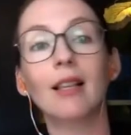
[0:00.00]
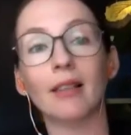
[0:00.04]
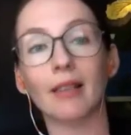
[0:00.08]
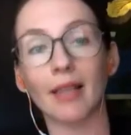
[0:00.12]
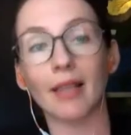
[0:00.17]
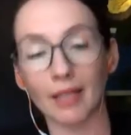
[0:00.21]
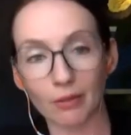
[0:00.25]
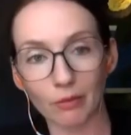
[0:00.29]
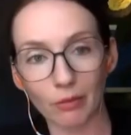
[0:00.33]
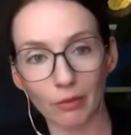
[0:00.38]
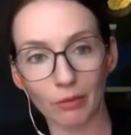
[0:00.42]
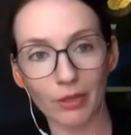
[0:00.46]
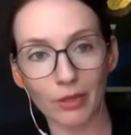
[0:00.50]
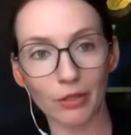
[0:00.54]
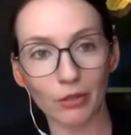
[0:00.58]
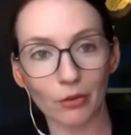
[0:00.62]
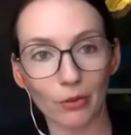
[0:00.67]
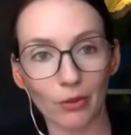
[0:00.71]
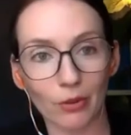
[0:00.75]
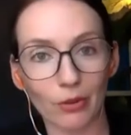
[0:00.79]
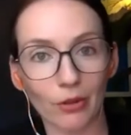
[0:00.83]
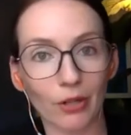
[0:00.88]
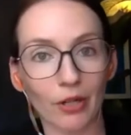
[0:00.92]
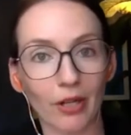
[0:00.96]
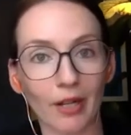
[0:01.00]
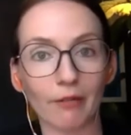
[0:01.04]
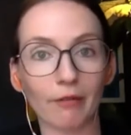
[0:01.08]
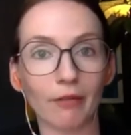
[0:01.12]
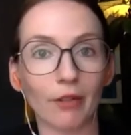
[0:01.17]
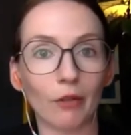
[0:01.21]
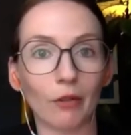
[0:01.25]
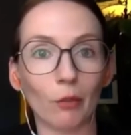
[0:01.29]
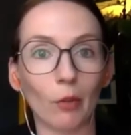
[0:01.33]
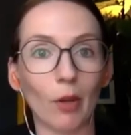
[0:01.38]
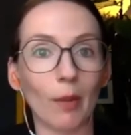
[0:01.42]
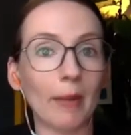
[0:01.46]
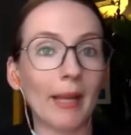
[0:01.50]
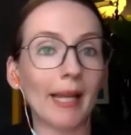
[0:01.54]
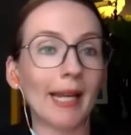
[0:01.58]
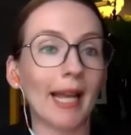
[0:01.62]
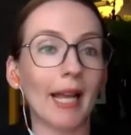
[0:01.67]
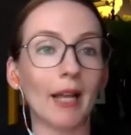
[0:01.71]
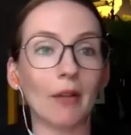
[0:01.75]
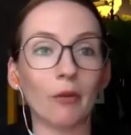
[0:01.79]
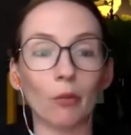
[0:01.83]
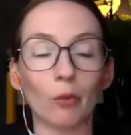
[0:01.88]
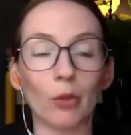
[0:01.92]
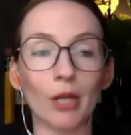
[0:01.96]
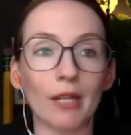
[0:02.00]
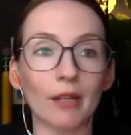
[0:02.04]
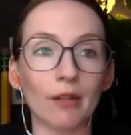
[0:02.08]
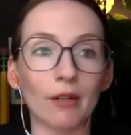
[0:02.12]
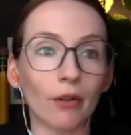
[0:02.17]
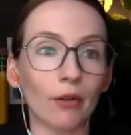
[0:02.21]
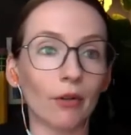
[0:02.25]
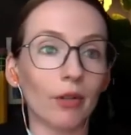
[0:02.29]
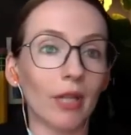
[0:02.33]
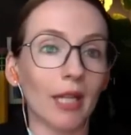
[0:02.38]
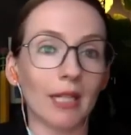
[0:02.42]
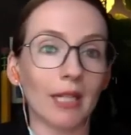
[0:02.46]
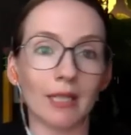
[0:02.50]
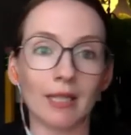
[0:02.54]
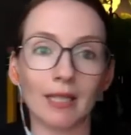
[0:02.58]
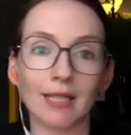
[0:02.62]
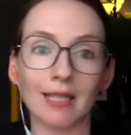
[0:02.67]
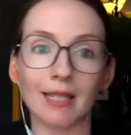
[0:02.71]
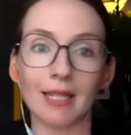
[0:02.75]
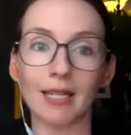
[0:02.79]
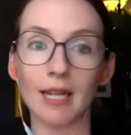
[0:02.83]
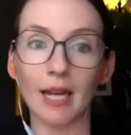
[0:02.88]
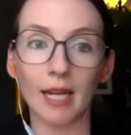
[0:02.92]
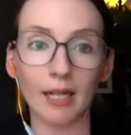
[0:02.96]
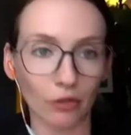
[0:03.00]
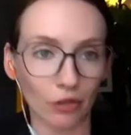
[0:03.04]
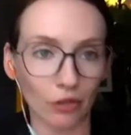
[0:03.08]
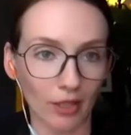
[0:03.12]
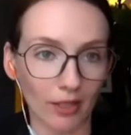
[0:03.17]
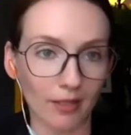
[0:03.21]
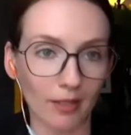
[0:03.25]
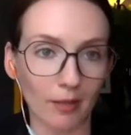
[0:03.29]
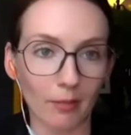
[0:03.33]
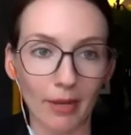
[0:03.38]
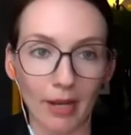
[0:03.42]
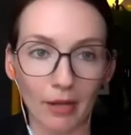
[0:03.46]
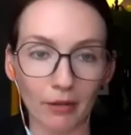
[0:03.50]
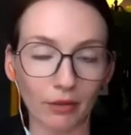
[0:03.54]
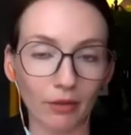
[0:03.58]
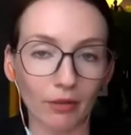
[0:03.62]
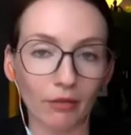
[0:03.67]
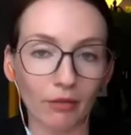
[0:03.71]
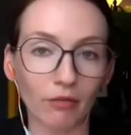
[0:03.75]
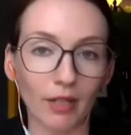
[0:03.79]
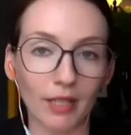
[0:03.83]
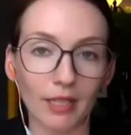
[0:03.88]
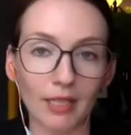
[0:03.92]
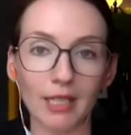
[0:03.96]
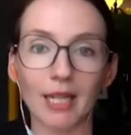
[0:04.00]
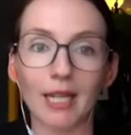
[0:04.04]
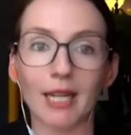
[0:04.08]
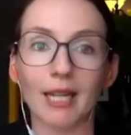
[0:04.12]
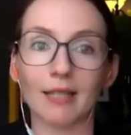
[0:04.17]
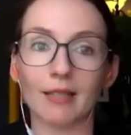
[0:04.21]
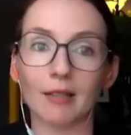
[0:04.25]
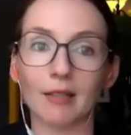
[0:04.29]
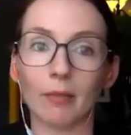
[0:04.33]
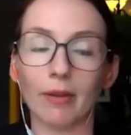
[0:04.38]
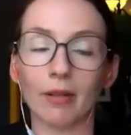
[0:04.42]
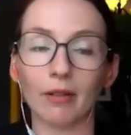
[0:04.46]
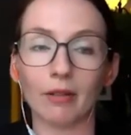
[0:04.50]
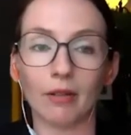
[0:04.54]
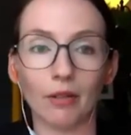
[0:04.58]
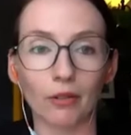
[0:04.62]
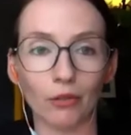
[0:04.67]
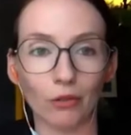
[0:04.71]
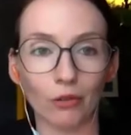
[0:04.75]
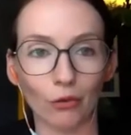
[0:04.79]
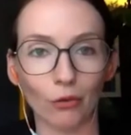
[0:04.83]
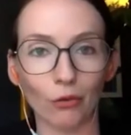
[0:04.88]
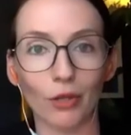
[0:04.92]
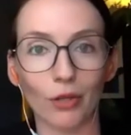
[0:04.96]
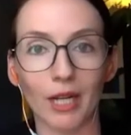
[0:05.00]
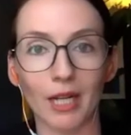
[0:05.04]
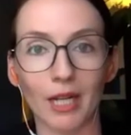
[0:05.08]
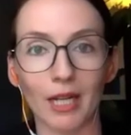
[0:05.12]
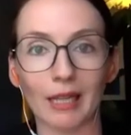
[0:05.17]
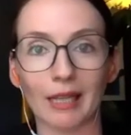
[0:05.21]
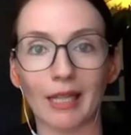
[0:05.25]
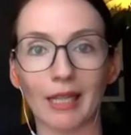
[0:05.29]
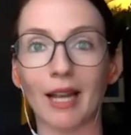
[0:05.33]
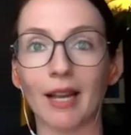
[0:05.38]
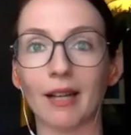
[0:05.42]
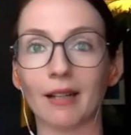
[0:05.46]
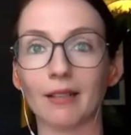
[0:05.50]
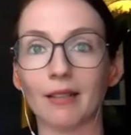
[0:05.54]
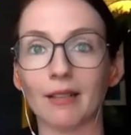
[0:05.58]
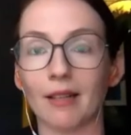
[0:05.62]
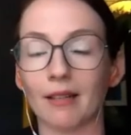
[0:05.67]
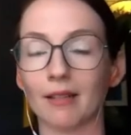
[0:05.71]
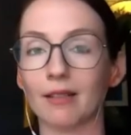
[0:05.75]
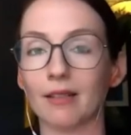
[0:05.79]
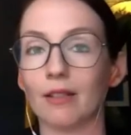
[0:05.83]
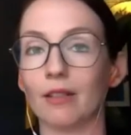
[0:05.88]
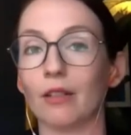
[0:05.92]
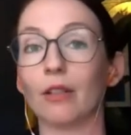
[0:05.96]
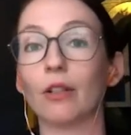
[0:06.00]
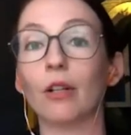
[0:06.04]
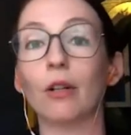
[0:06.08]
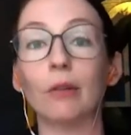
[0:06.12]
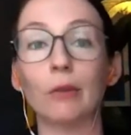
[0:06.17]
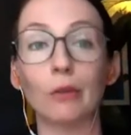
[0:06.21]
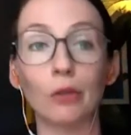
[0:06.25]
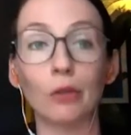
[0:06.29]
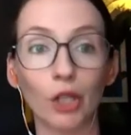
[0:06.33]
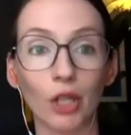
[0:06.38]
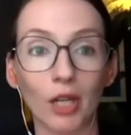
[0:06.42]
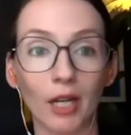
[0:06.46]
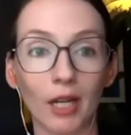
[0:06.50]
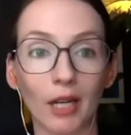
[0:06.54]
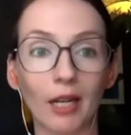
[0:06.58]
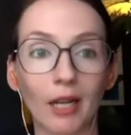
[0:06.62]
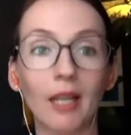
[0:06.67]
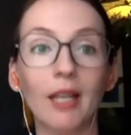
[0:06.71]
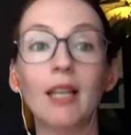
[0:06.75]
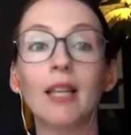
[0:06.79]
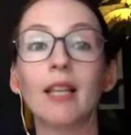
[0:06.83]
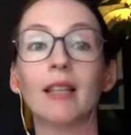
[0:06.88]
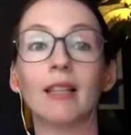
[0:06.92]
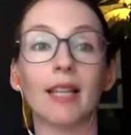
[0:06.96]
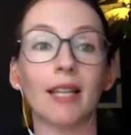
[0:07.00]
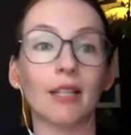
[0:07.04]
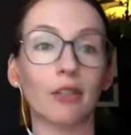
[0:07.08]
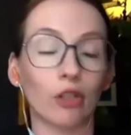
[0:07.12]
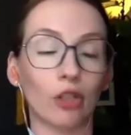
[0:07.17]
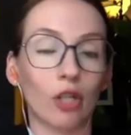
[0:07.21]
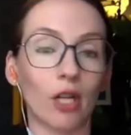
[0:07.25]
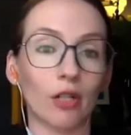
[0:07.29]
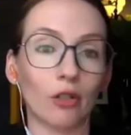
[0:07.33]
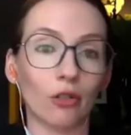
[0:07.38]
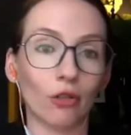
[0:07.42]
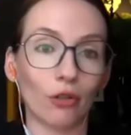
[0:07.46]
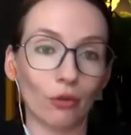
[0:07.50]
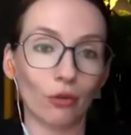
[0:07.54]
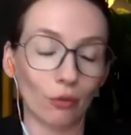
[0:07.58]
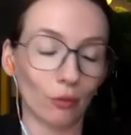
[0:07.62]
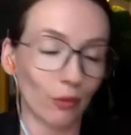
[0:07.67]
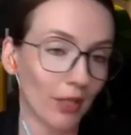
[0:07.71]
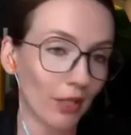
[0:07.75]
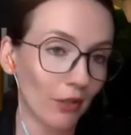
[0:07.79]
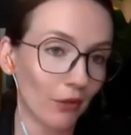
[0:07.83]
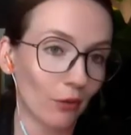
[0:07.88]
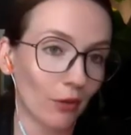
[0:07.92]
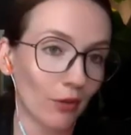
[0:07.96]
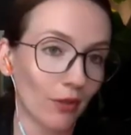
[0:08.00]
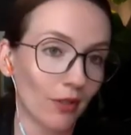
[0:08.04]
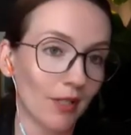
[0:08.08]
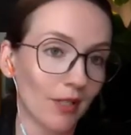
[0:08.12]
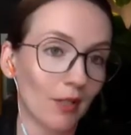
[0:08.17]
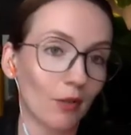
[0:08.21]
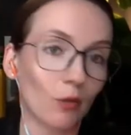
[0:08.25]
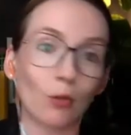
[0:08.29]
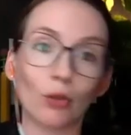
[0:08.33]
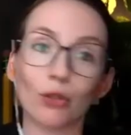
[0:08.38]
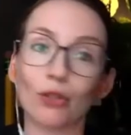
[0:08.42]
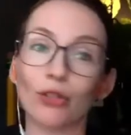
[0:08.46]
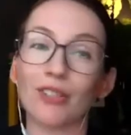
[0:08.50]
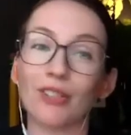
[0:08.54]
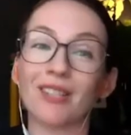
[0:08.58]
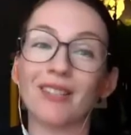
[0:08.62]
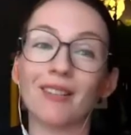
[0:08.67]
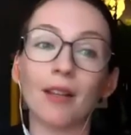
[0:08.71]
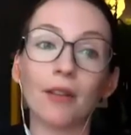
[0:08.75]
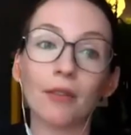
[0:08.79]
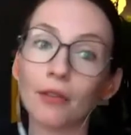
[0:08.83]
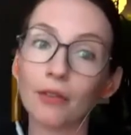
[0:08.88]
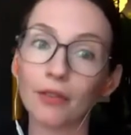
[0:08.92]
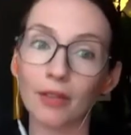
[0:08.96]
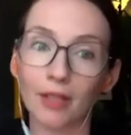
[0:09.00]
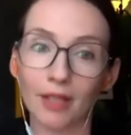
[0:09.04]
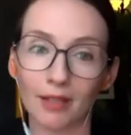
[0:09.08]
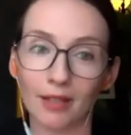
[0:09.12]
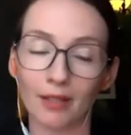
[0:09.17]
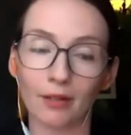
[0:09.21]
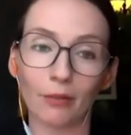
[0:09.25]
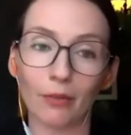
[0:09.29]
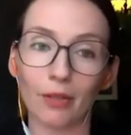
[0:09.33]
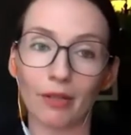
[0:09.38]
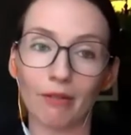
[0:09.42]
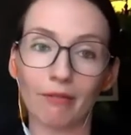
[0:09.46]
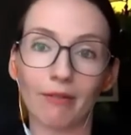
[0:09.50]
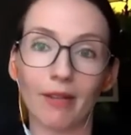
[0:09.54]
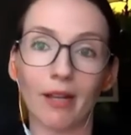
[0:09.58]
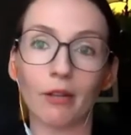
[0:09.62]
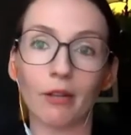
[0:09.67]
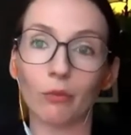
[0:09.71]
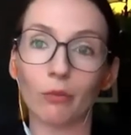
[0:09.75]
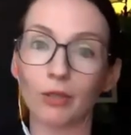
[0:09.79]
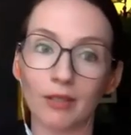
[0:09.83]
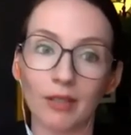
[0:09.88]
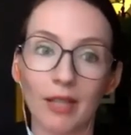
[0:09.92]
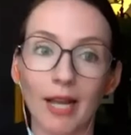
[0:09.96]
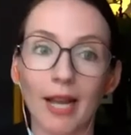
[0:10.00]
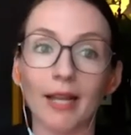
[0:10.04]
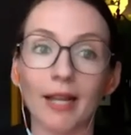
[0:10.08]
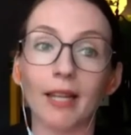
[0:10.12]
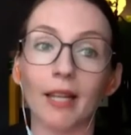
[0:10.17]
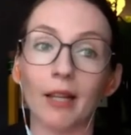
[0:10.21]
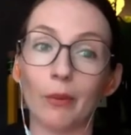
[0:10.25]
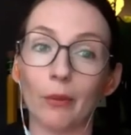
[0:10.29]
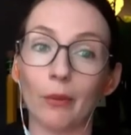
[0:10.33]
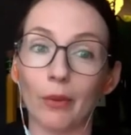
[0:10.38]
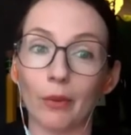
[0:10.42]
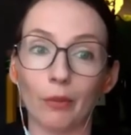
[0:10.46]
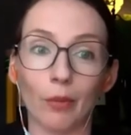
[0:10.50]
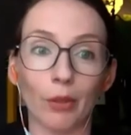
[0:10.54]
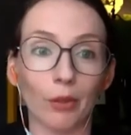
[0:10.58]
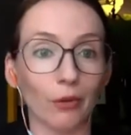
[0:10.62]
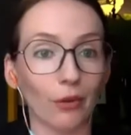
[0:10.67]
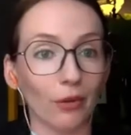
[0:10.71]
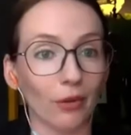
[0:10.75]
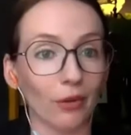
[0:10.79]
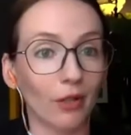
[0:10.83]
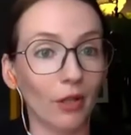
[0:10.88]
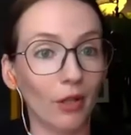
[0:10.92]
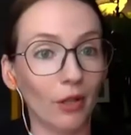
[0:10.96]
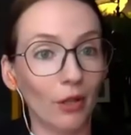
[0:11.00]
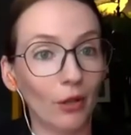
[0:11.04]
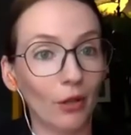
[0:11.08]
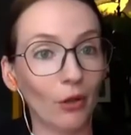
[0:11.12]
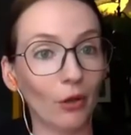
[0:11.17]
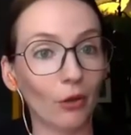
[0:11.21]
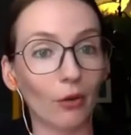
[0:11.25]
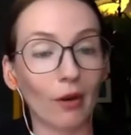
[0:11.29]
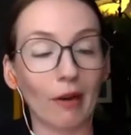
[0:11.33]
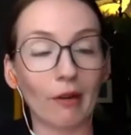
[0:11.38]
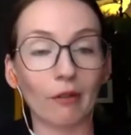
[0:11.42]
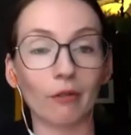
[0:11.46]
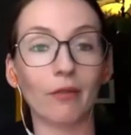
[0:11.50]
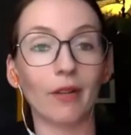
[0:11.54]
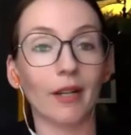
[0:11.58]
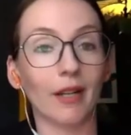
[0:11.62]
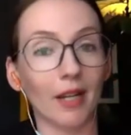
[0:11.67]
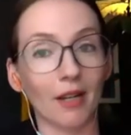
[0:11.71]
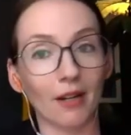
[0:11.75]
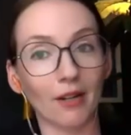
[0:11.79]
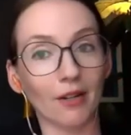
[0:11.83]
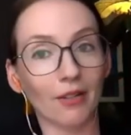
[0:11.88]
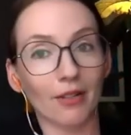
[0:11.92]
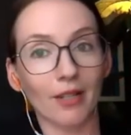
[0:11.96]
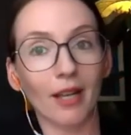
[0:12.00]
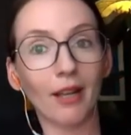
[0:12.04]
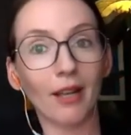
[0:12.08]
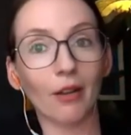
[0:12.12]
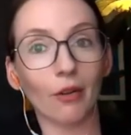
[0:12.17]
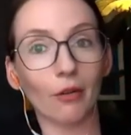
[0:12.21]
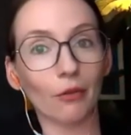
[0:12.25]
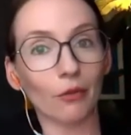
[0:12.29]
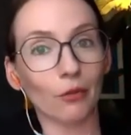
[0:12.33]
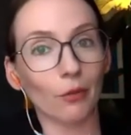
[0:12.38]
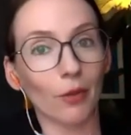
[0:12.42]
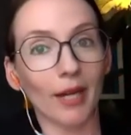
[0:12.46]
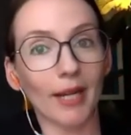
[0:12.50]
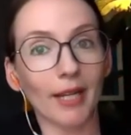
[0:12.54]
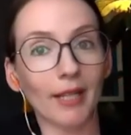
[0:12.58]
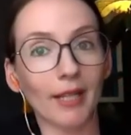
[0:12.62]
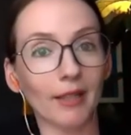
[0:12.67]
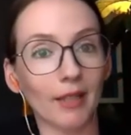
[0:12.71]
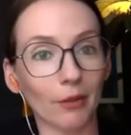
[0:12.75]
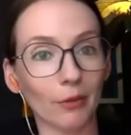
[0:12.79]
That's what we do here at iFund Women. And we know that it's not just about the funding, it's about also creating the access to the coaching, the educational resources, which is another thing that we found was lacking when we were crowdfunding ourselves, right?